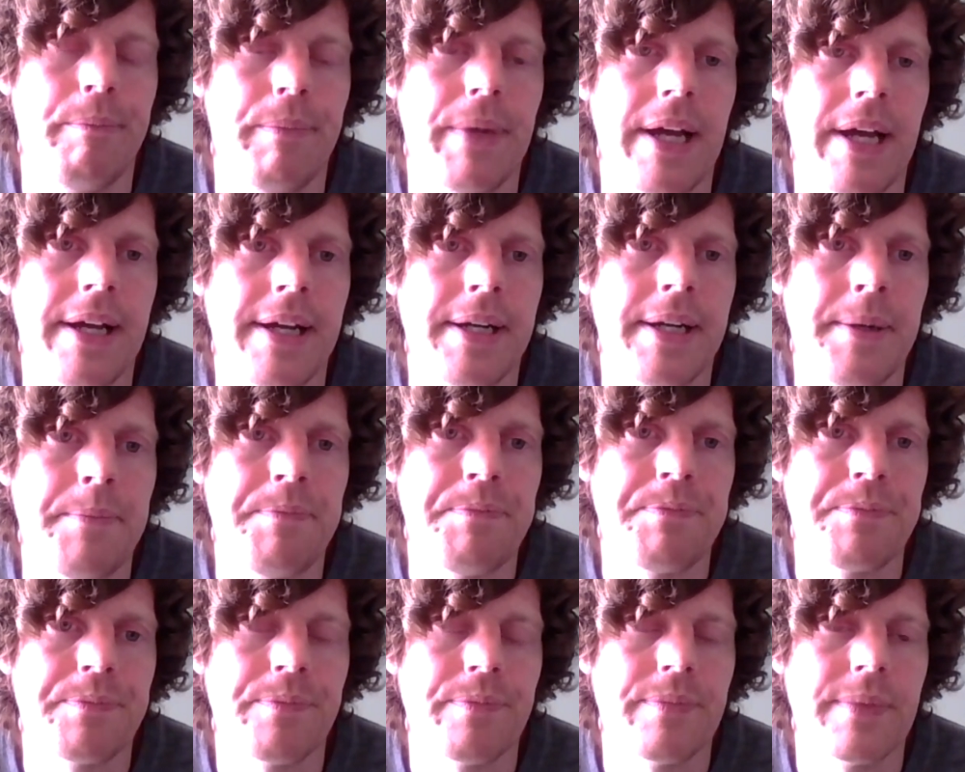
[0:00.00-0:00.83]

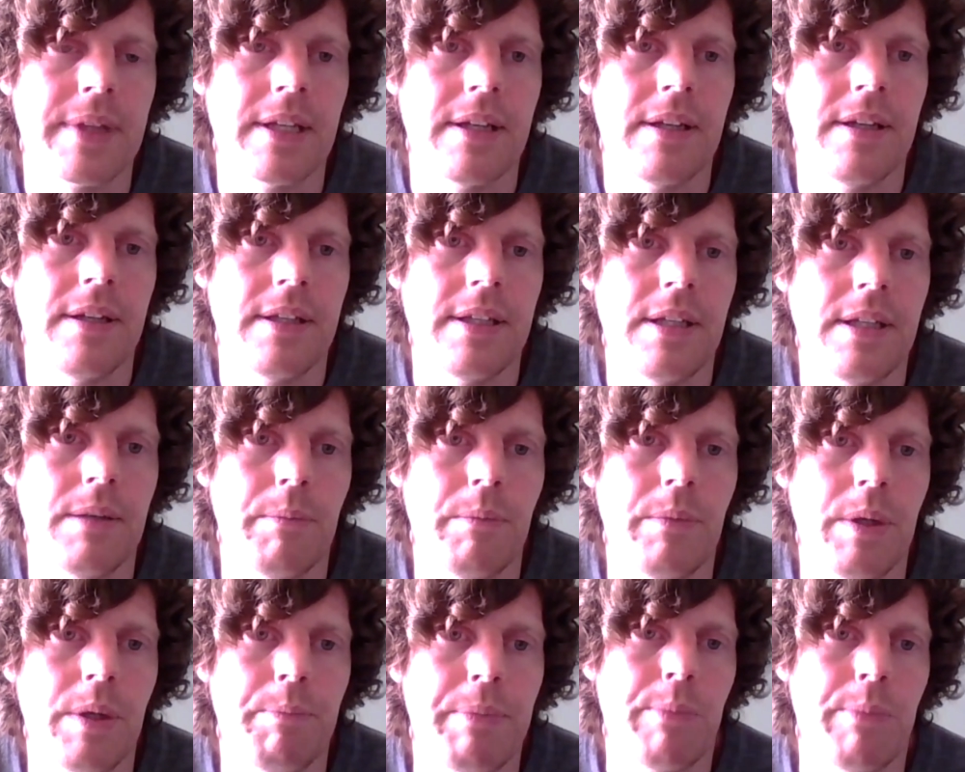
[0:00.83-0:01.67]
um, you,
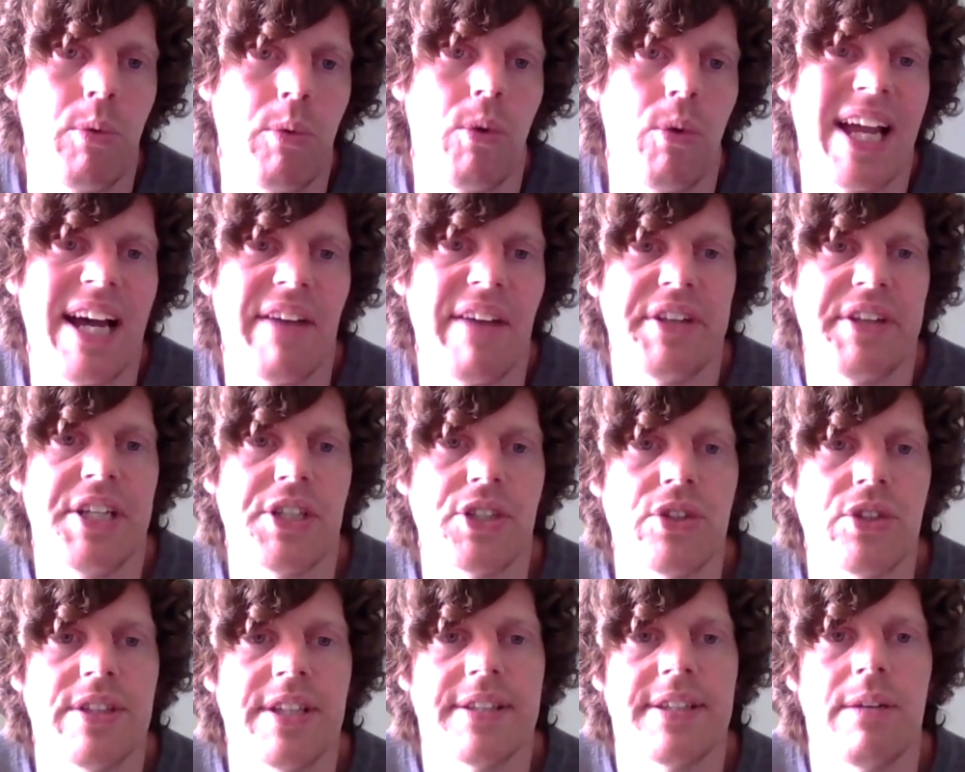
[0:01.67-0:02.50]
you, people will have an
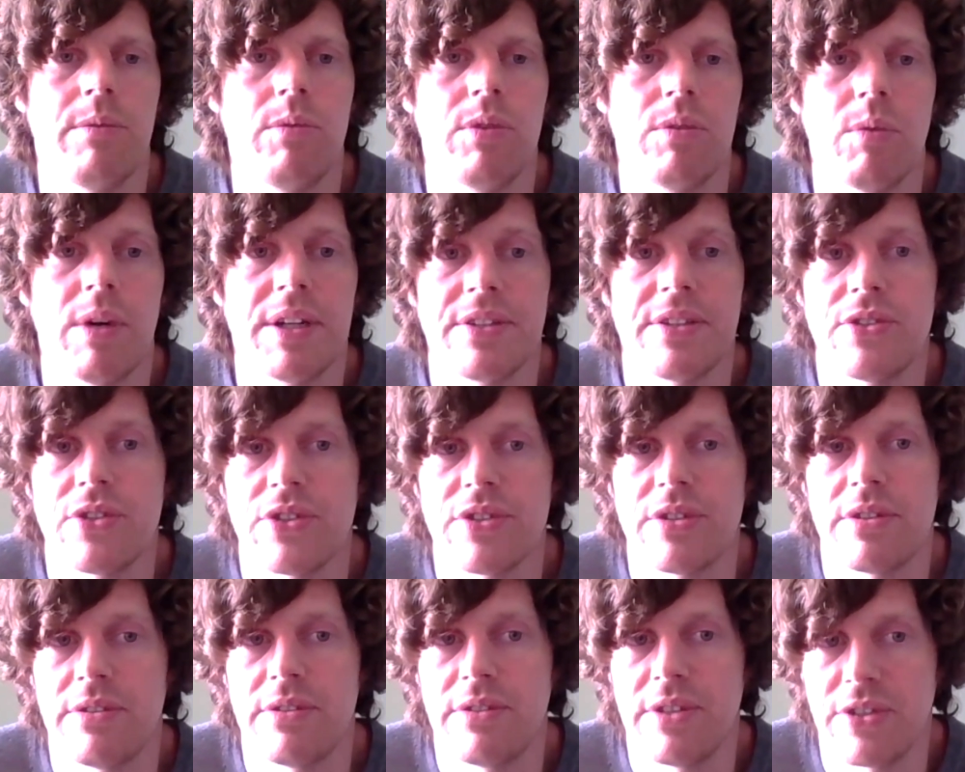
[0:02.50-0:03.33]
issue that they would want to
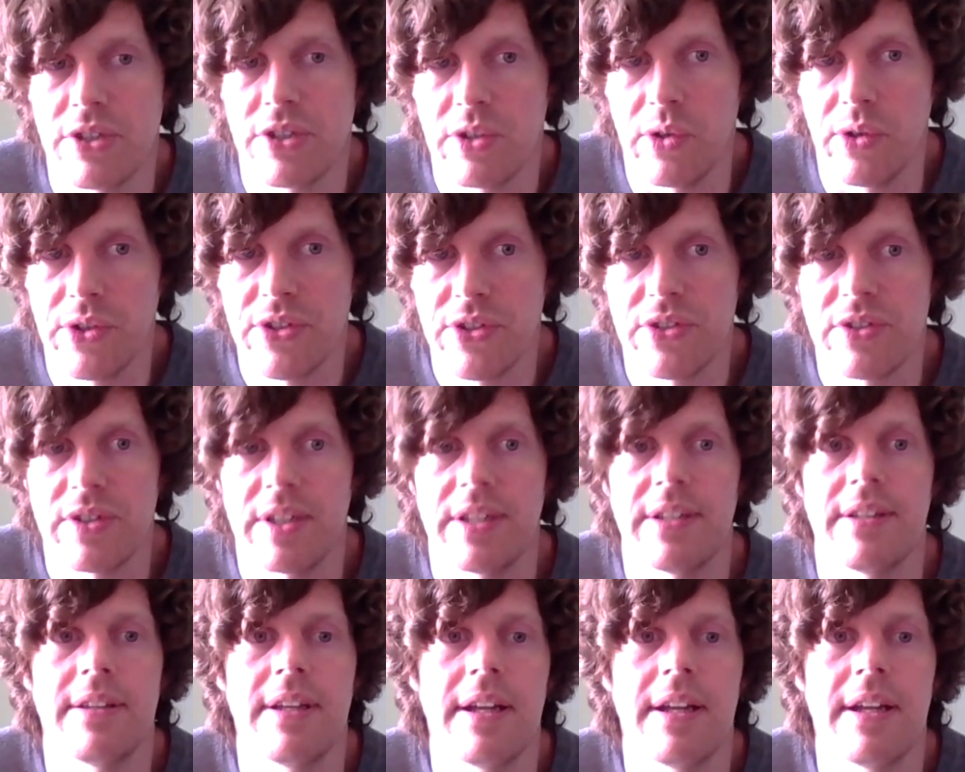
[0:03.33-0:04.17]
just discuss
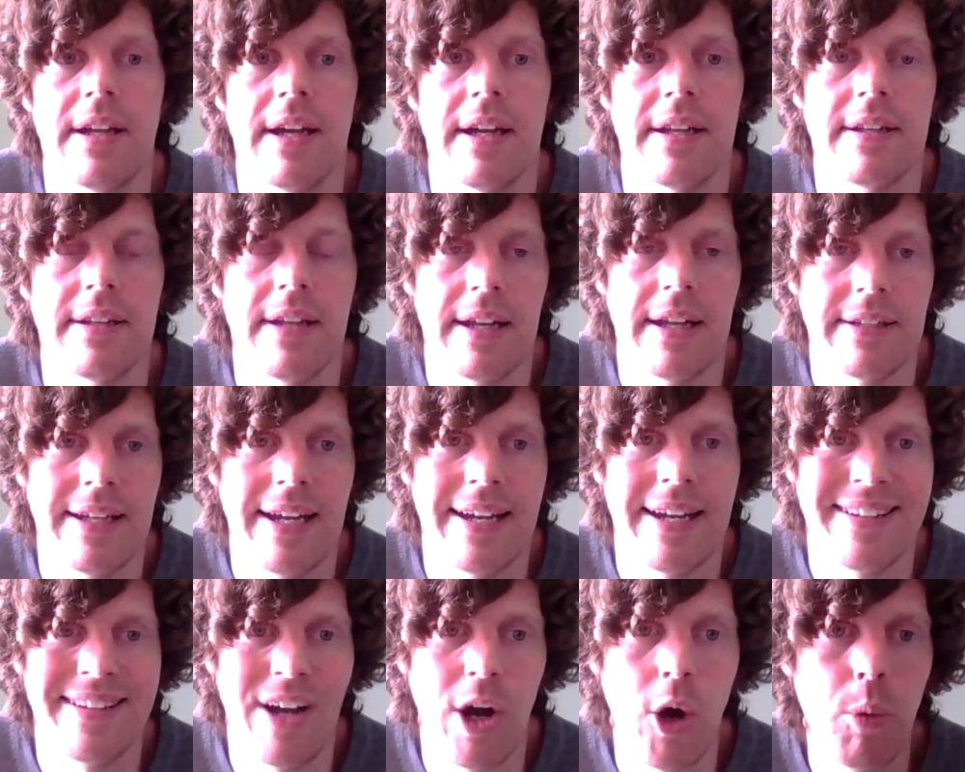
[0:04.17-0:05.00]
and and, and,
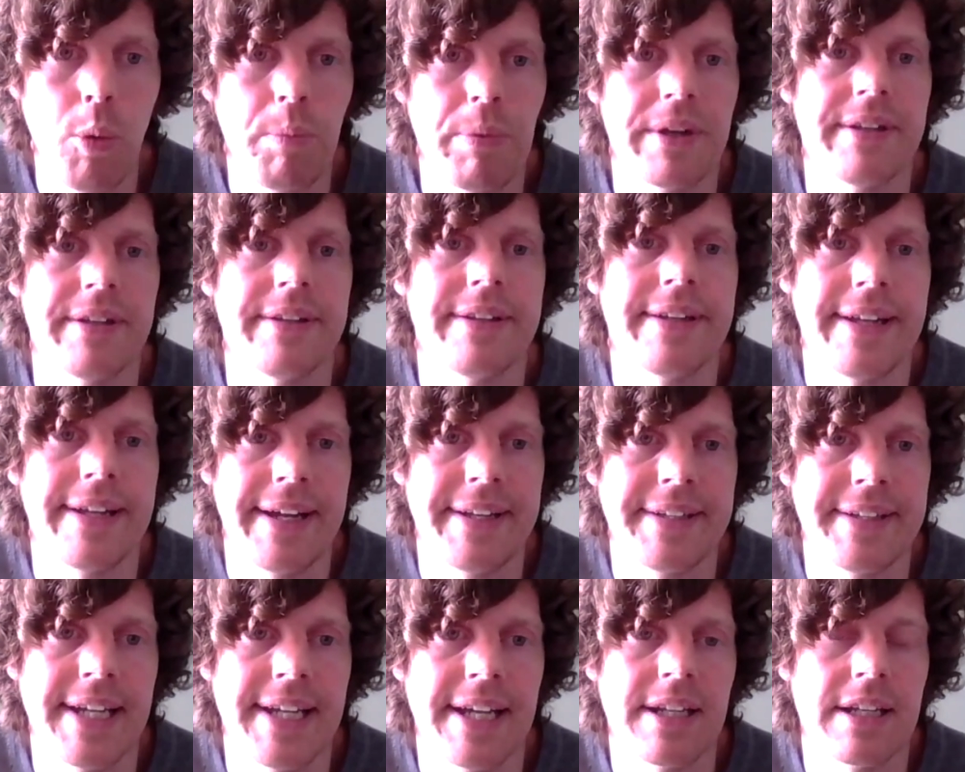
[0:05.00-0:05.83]
and open
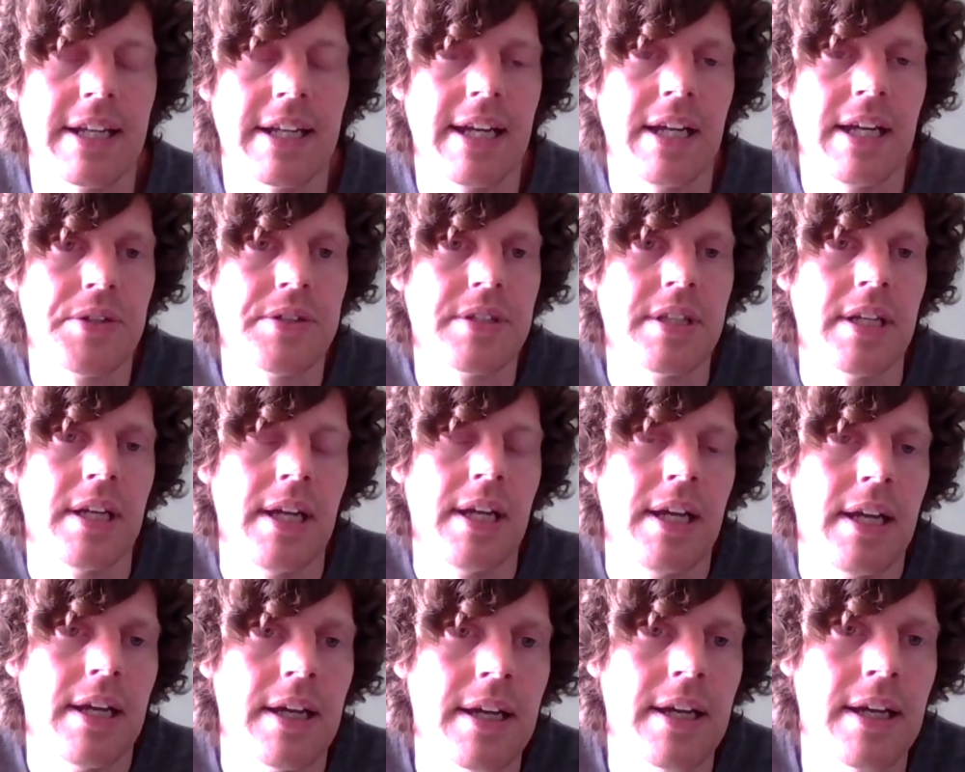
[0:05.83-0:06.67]
and get it out.
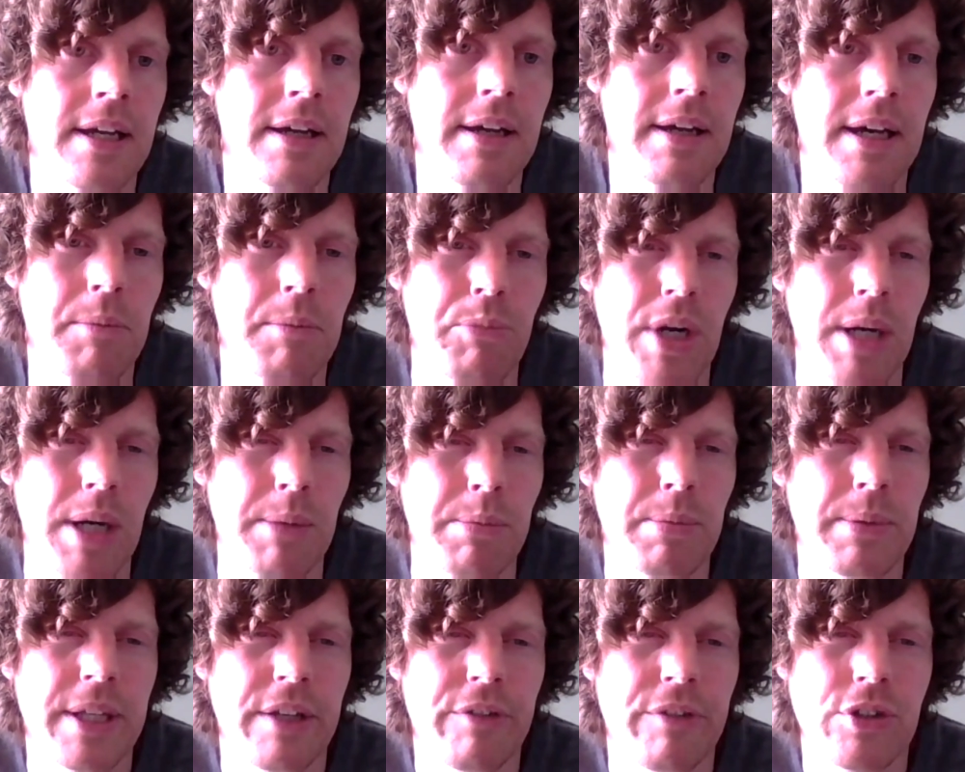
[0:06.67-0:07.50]
Uh, and
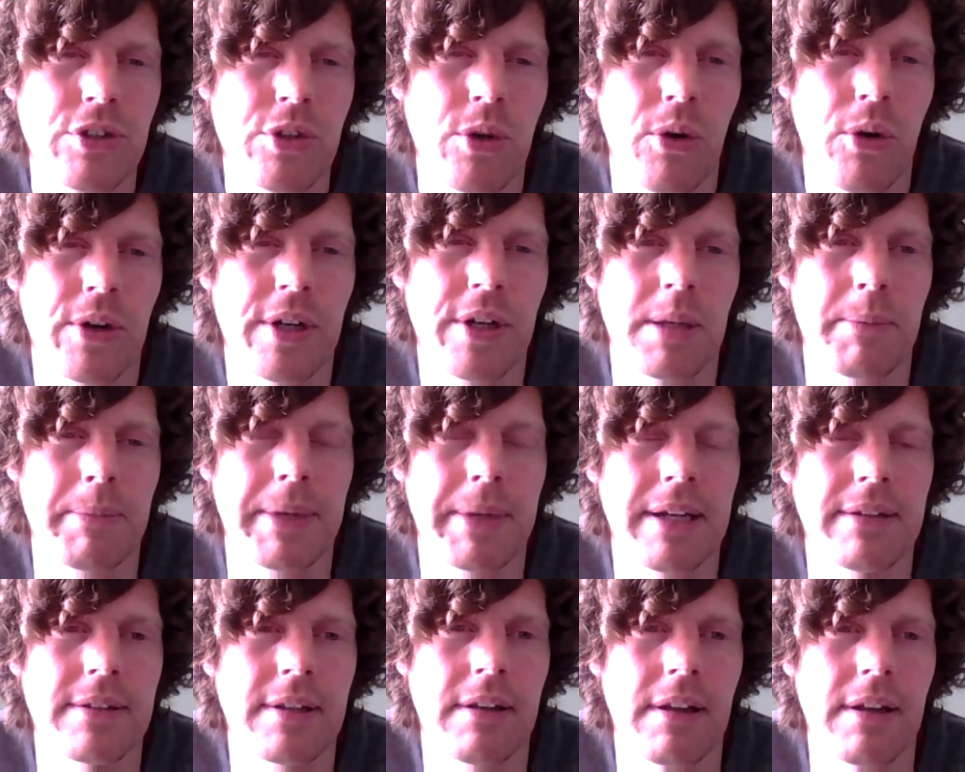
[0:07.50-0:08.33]
probably if you're talking
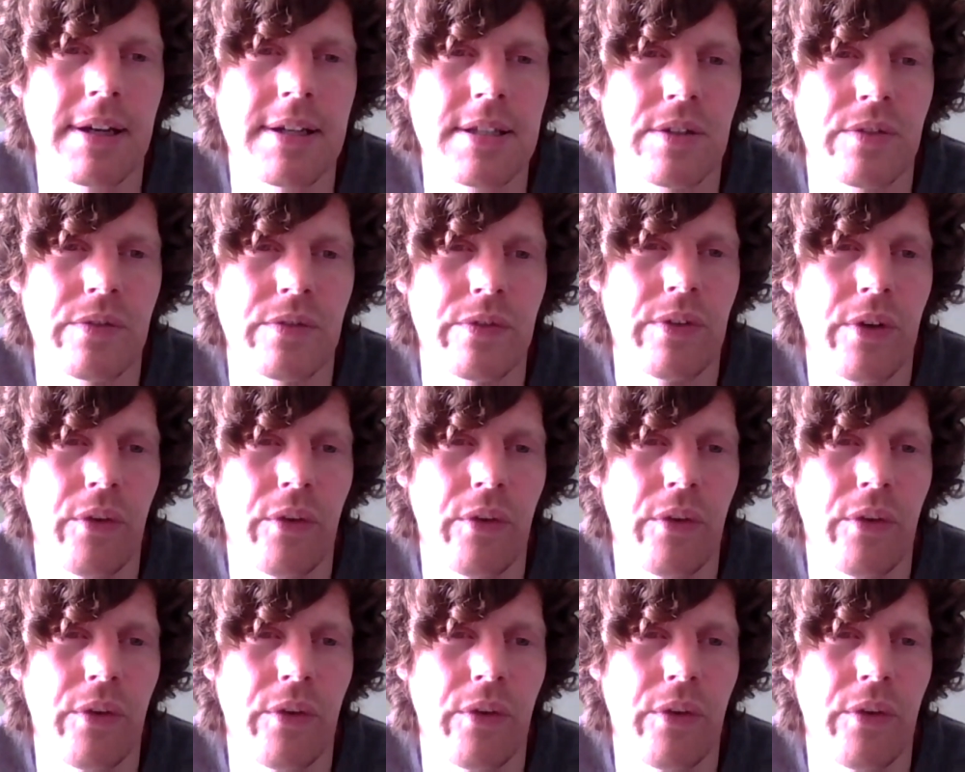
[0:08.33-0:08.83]
about the likes of